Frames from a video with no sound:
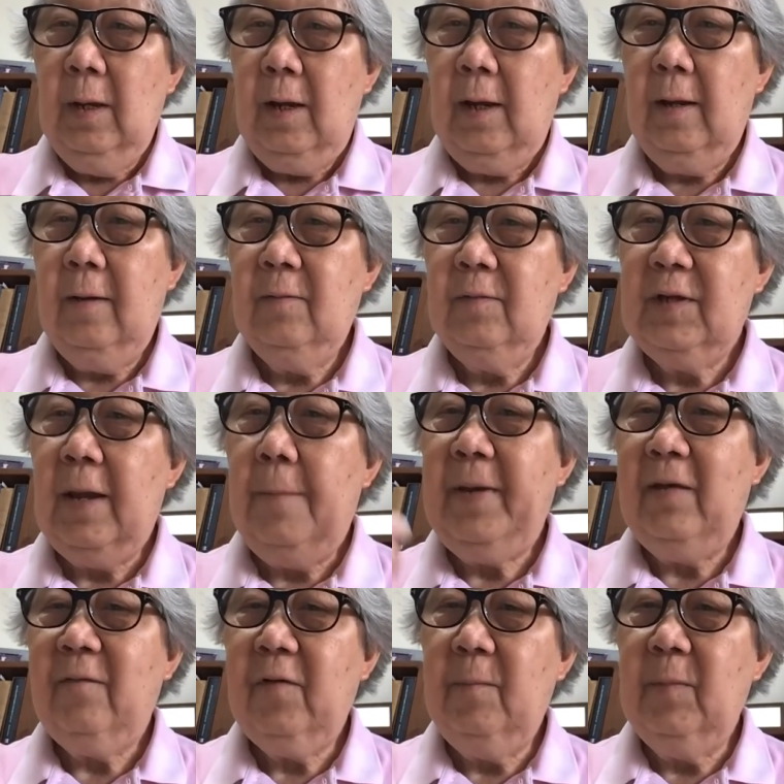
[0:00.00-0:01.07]
and
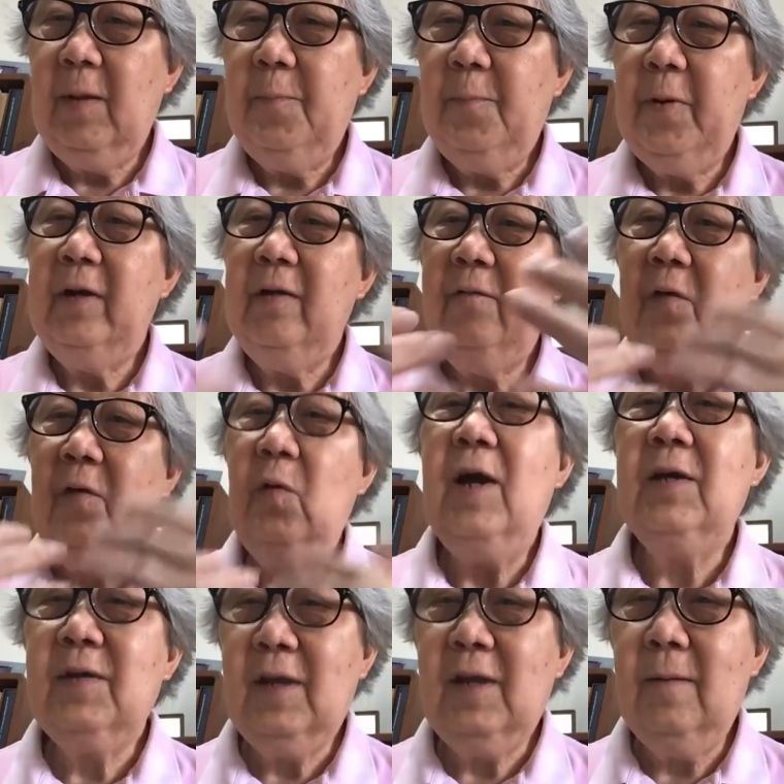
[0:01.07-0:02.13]
setback from the point of view
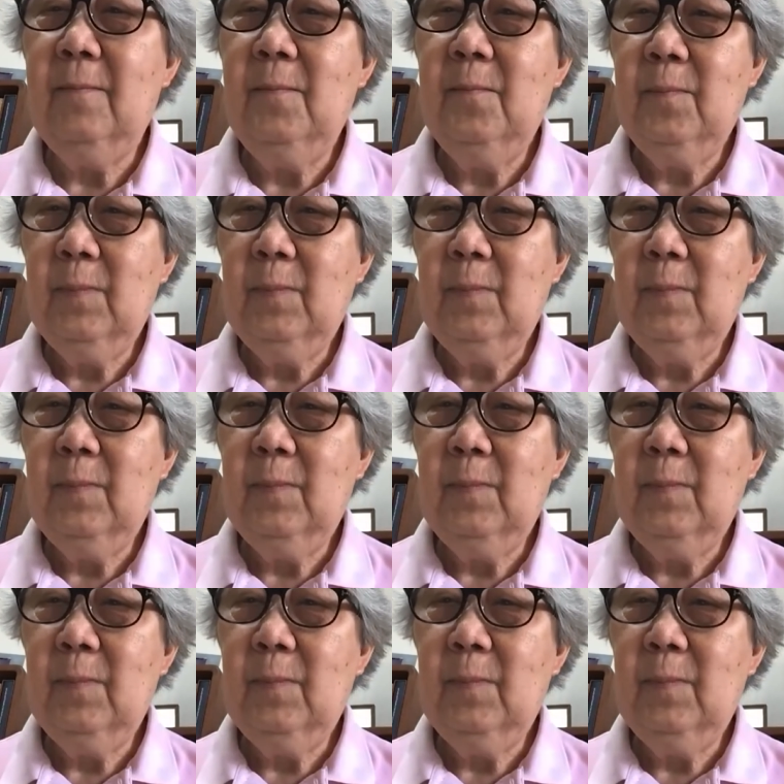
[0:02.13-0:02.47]
of ASEAN.